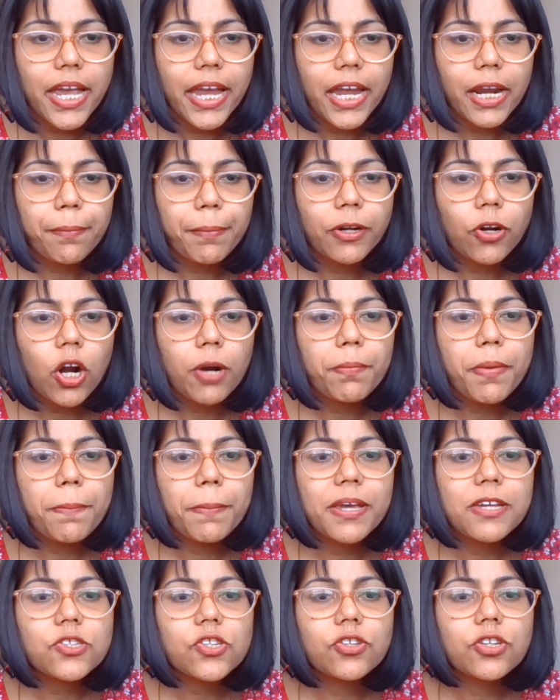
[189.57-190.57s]
It may not be
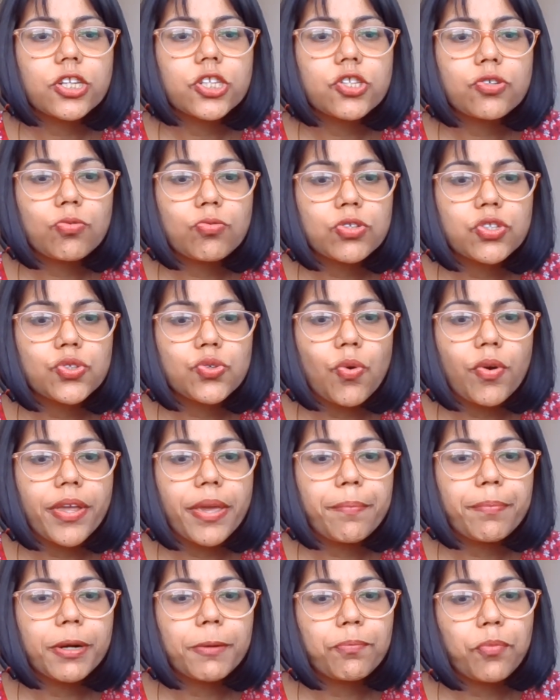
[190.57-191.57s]
based on a true story,
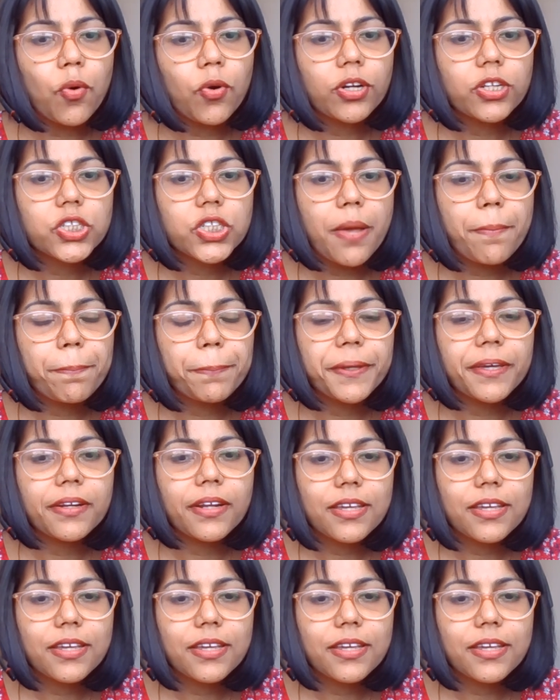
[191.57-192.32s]
but Born a Champion